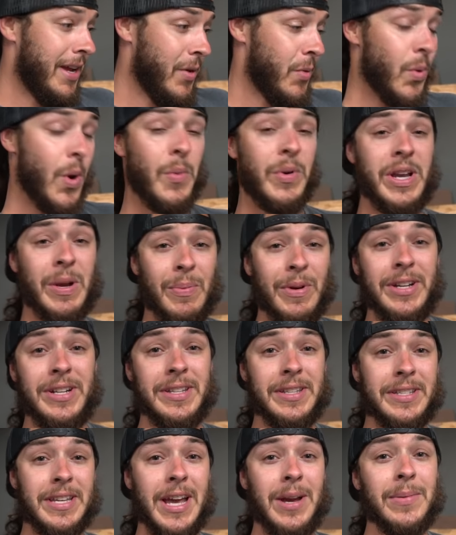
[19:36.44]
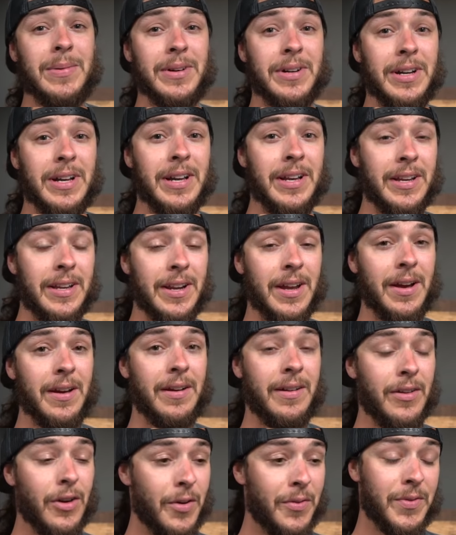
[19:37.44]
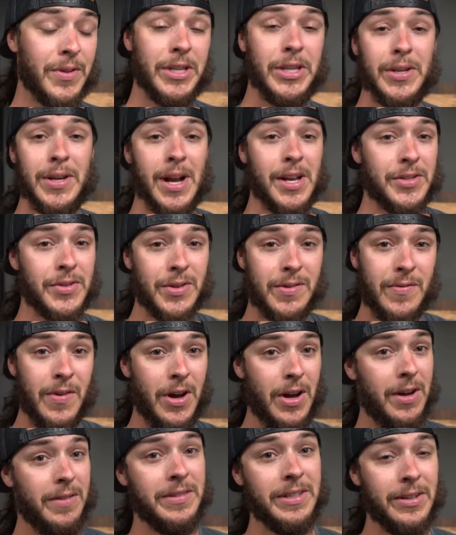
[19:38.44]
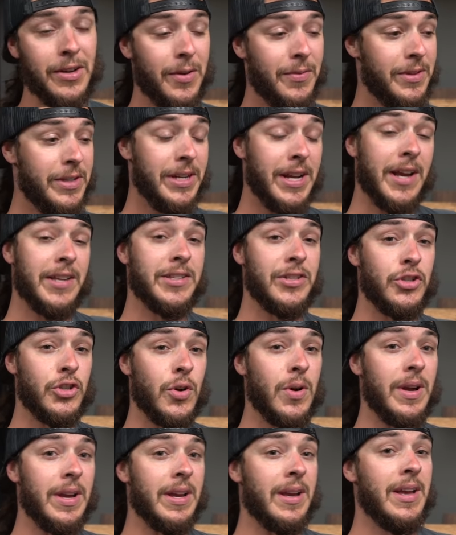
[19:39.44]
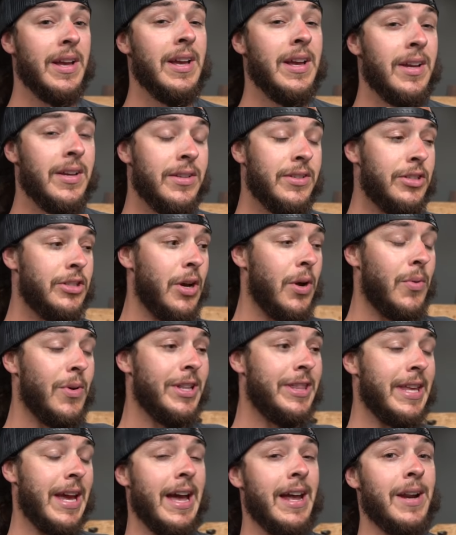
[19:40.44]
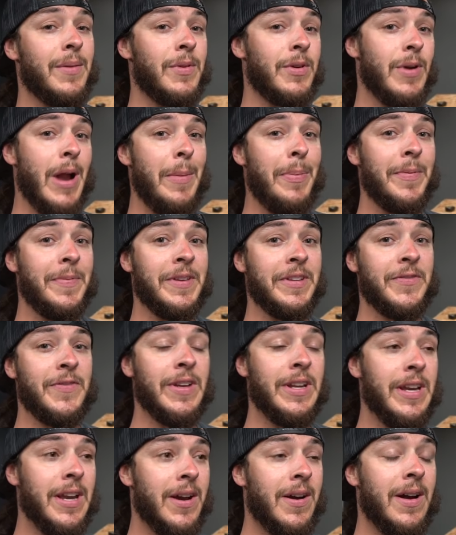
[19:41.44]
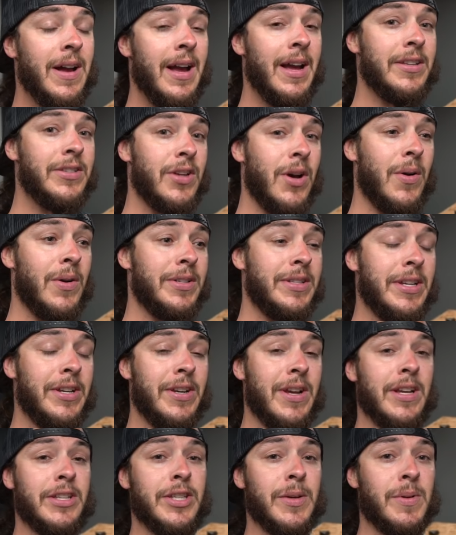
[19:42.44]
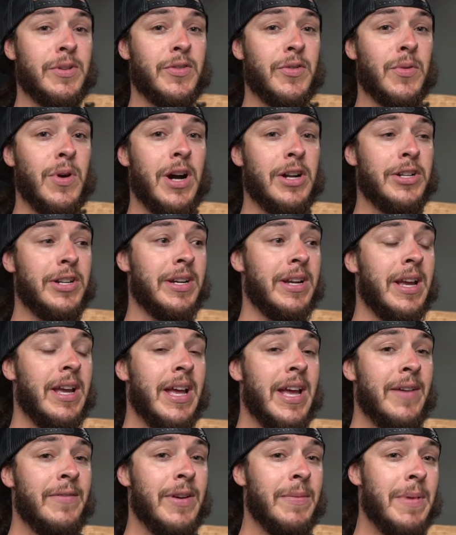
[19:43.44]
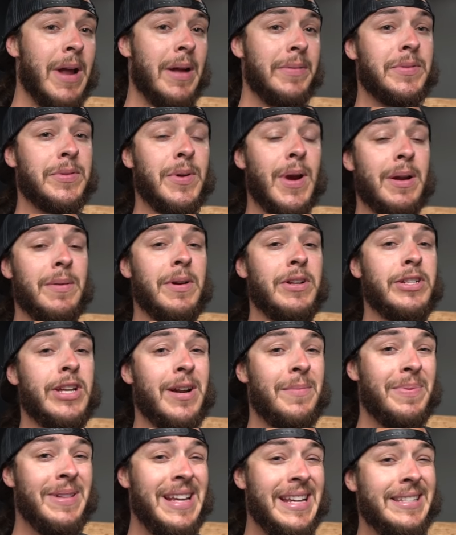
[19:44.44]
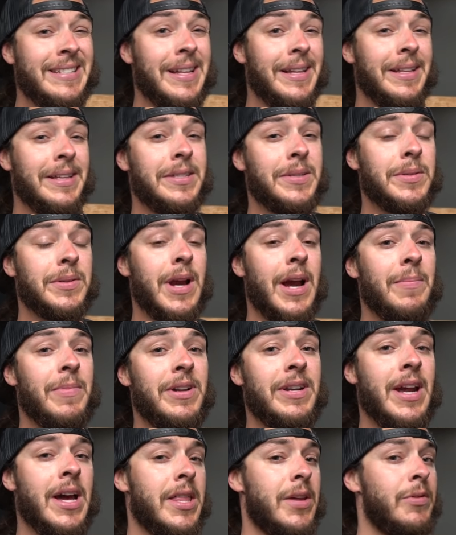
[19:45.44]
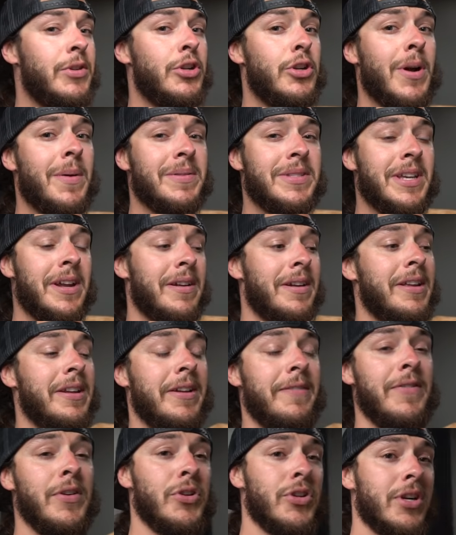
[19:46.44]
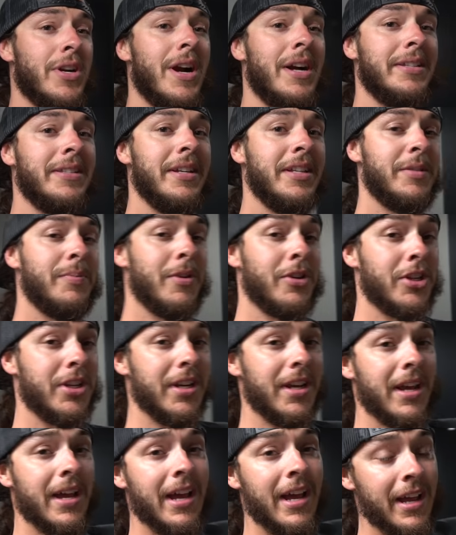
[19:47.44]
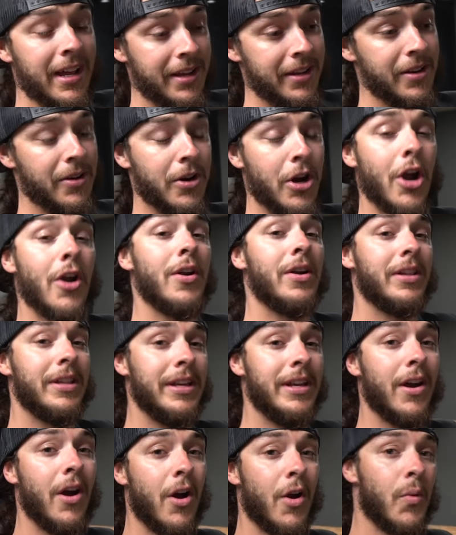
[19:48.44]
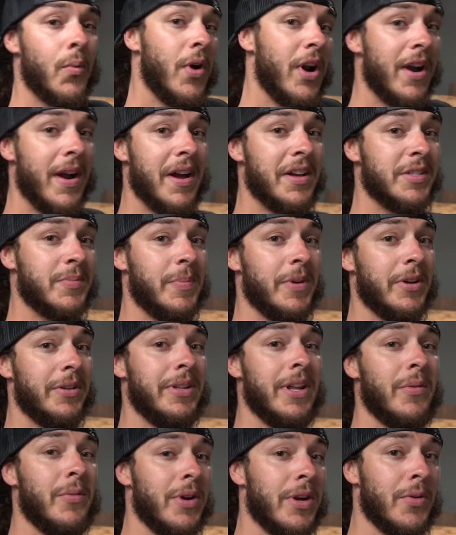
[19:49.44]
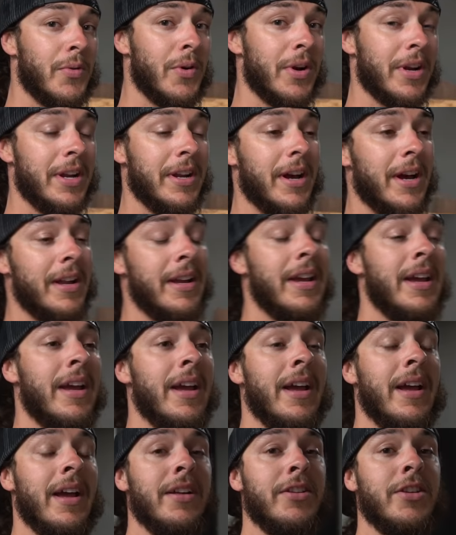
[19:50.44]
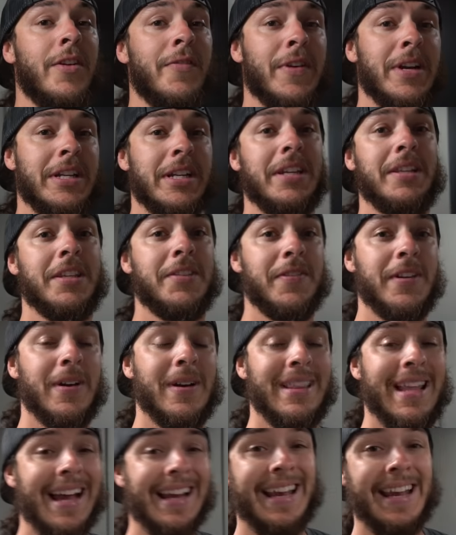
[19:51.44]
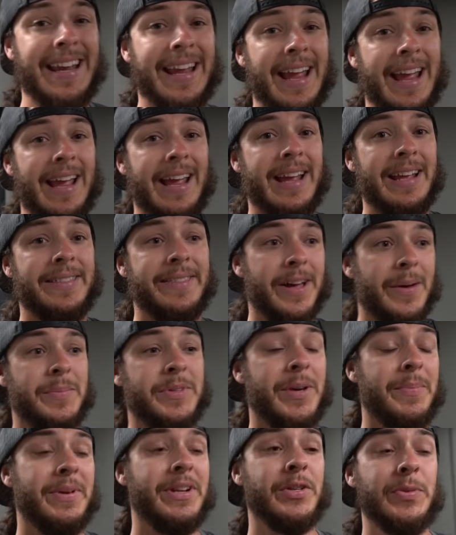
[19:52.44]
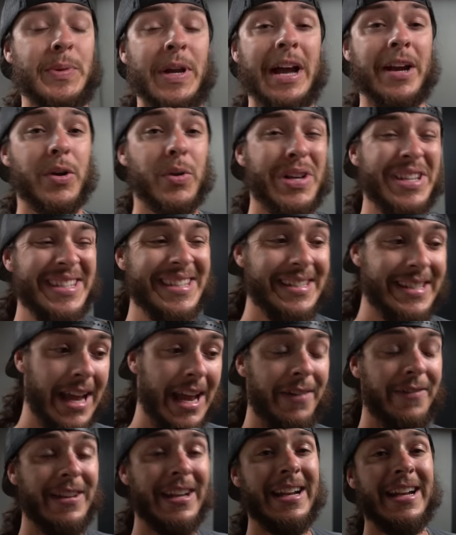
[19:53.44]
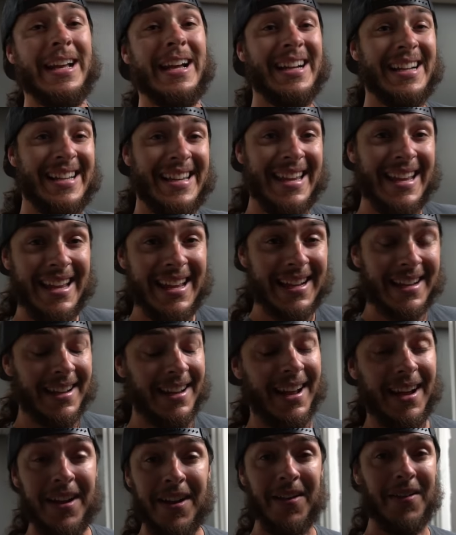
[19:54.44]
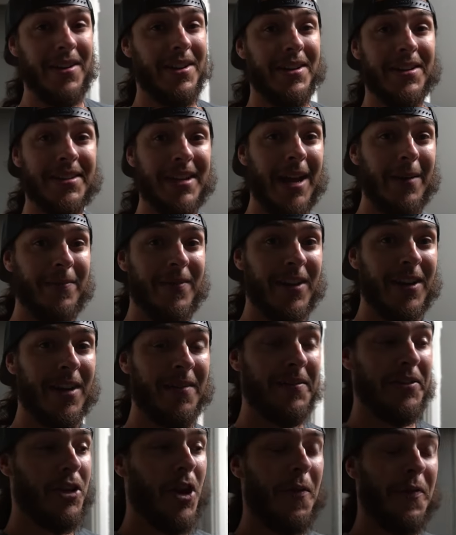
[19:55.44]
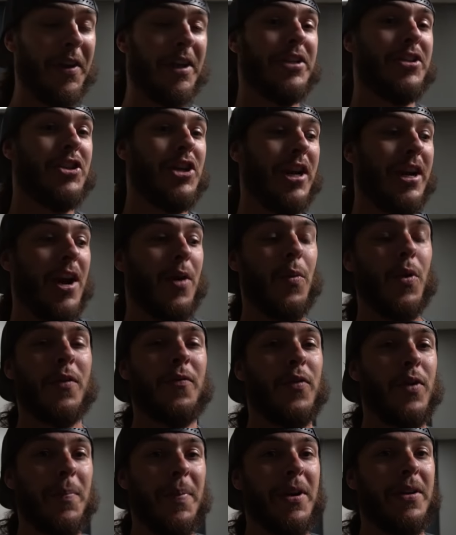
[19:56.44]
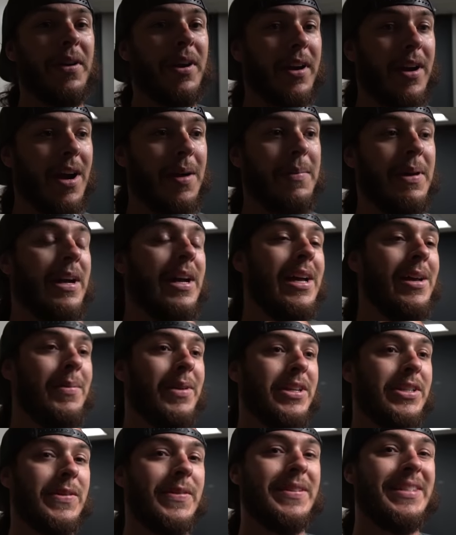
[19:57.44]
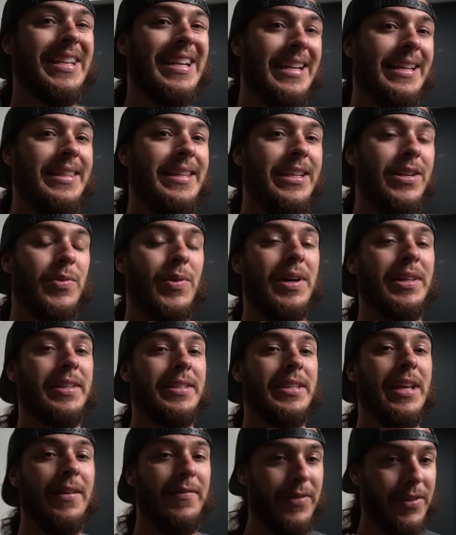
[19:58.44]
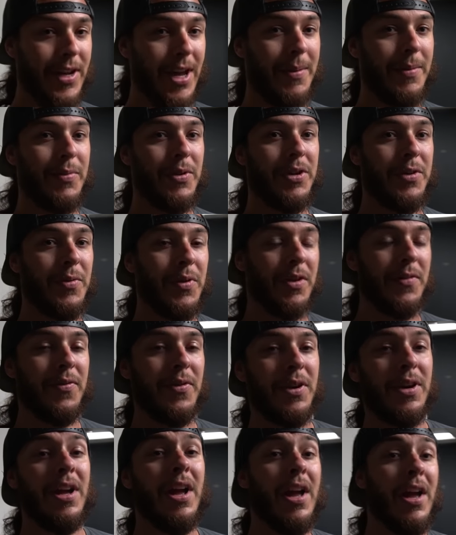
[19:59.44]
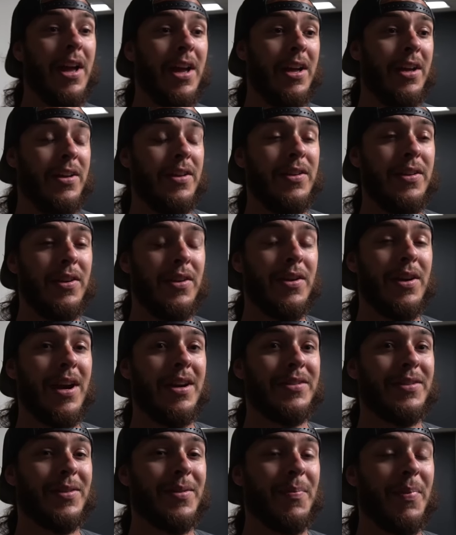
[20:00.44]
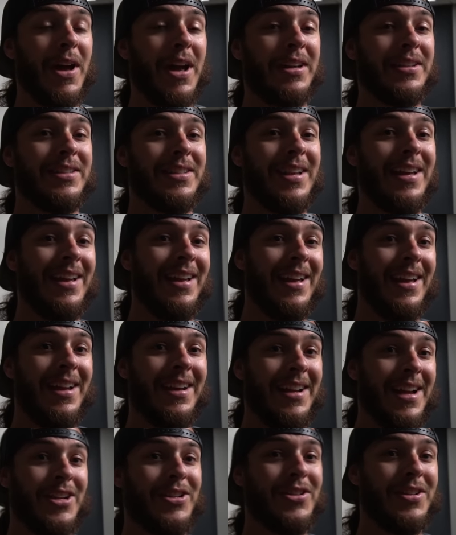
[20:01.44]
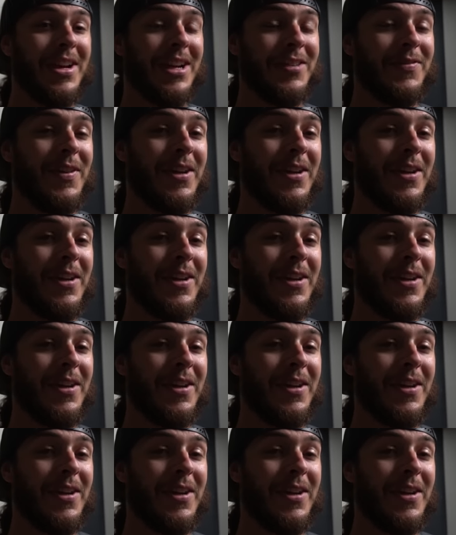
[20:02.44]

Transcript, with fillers: what we can bring to the table, you know, and hopefully you guys are involved and hopefully you guys enjoy it. So with that, I'm gonna wrap up this video. As always, thank you guys so much for watching. If you have not subscribed to my channel, please click the subscribe button now that we do not miss out on any future content, especially, you know, currently our warehouse build that we are working on. Don't forget to give this video a like, aka a thumbs up, because we got Chris and Dave in it again. I know, it doesn't happen very often. Don't forget to check out workforapparel.com, because if there's anything you want in this life, you gotta be willing to work for it. You guys are the best. Catch you in the next